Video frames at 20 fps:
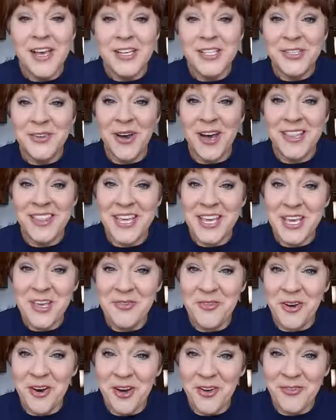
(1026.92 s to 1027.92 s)
So I
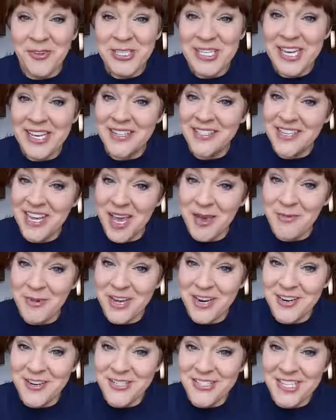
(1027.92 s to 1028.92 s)
thank you all for taking
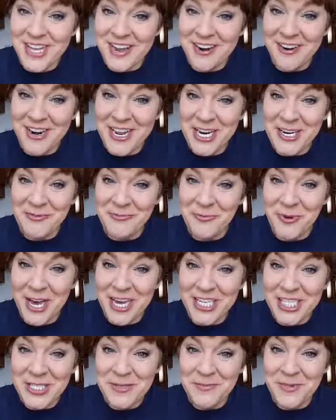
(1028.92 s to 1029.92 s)
time out of your Saturday to
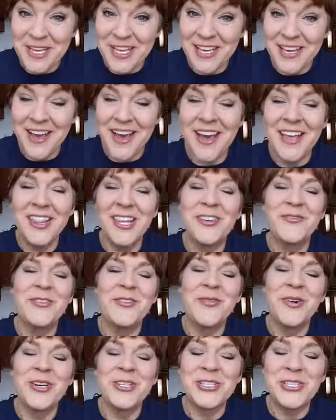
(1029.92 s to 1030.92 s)
watch me. I love
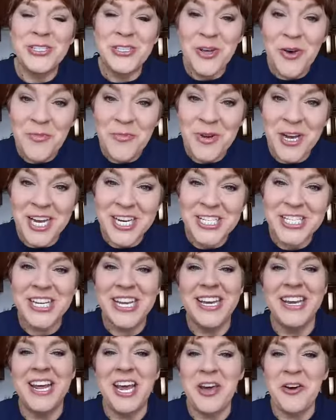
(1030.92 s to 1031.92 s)
you all so
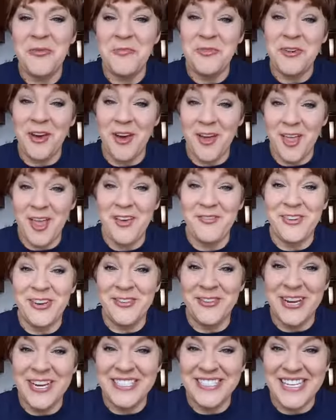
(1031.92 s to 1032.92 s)
much, and I hope you all have a
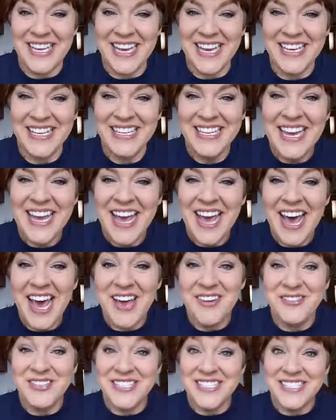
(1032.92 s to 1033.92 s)
great day.
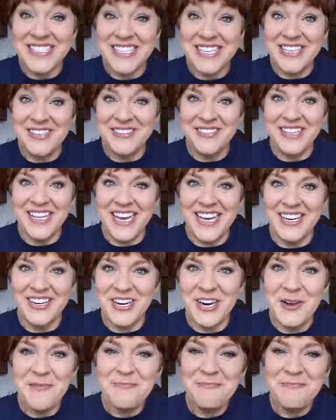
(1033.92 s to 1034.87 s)
I will see you later.